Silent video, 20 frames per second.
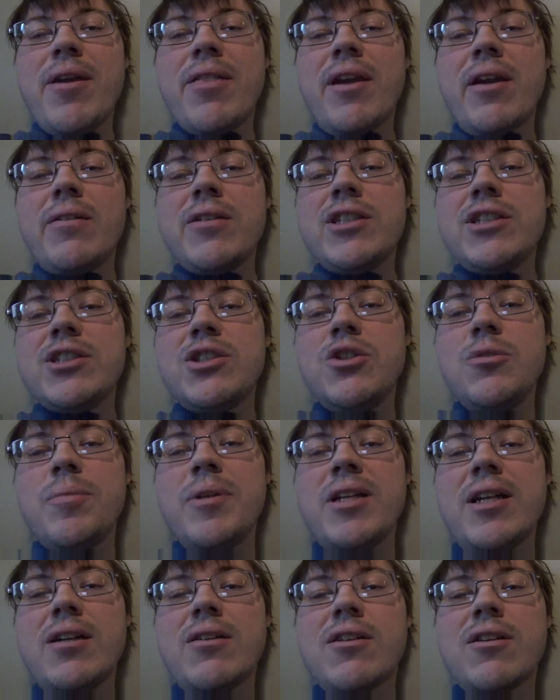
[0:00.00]
I thought I was just
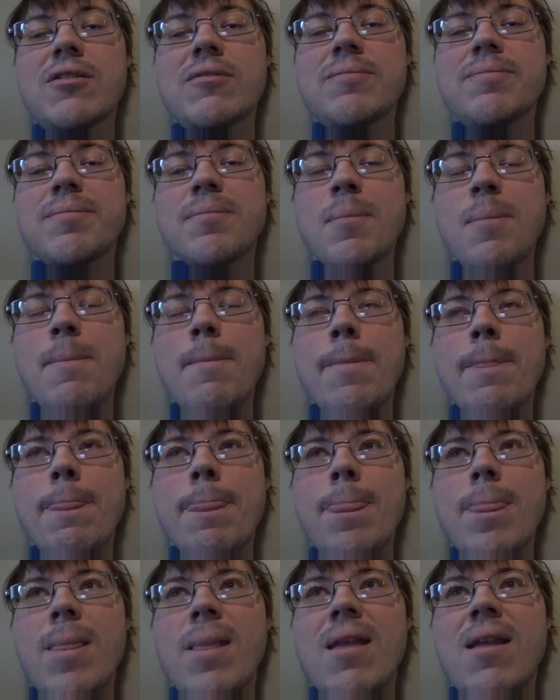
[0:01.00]
stupid, I don't know.
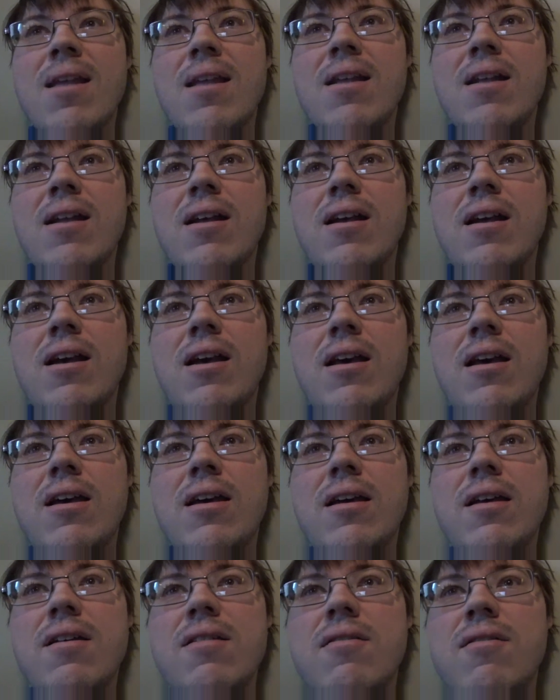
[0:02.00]

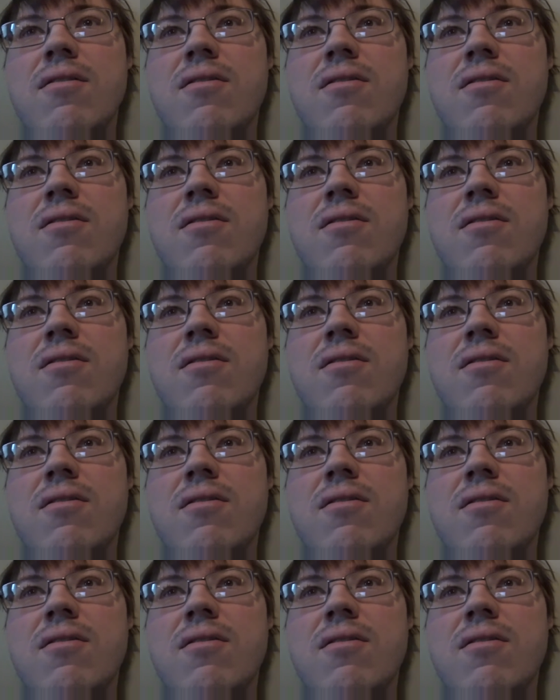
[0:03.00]
Uh,